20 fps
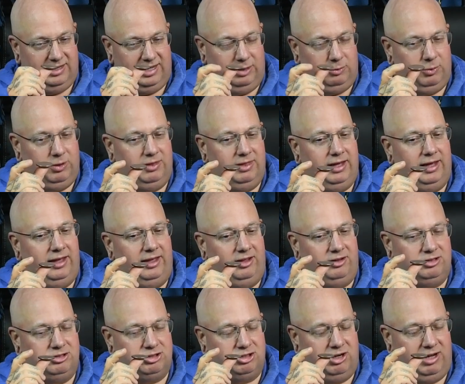And where the
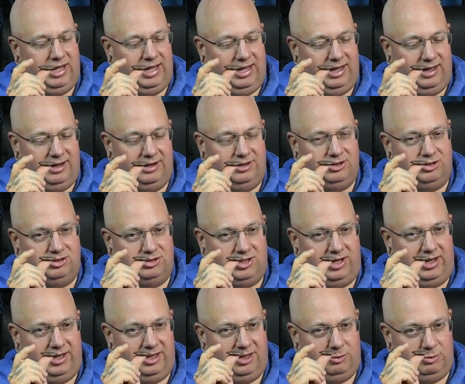hell is your head and your
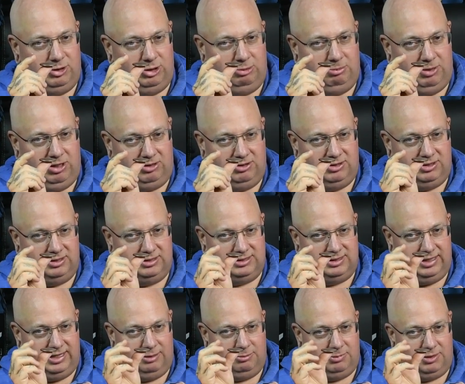tail when you melt
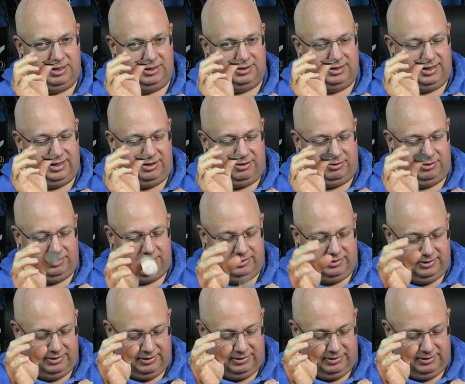this damn thing down?